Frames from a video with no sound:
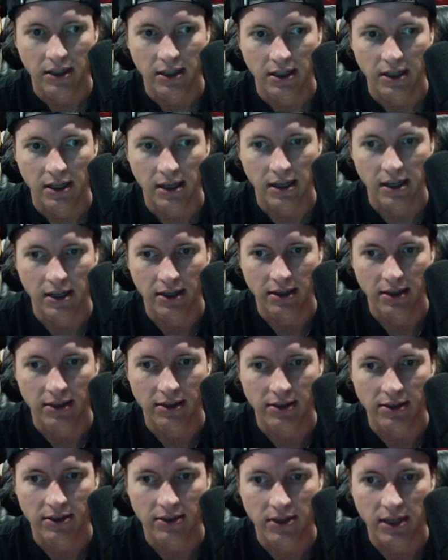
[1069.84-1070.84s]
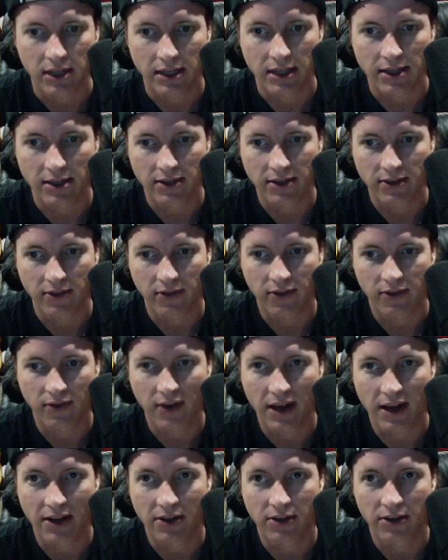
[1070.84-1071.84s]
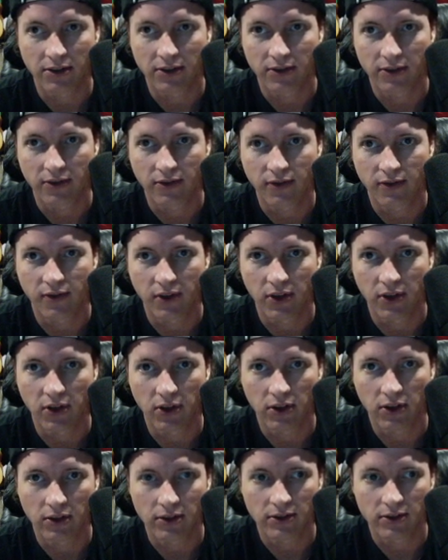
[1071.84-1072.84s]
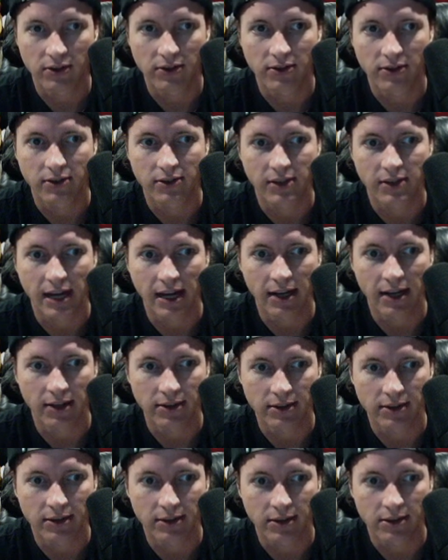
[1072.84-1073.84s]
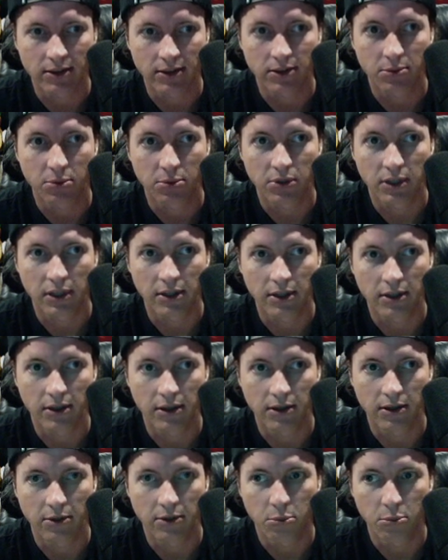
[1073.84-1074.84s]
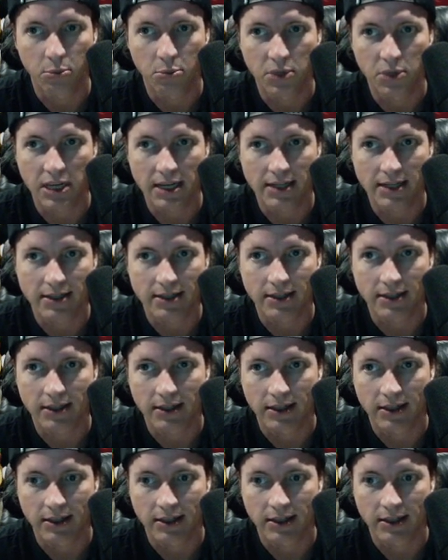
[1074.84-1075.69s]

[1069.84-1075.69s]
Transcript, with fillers: Uh, let's look at this final fill sound. I'll just play the beat.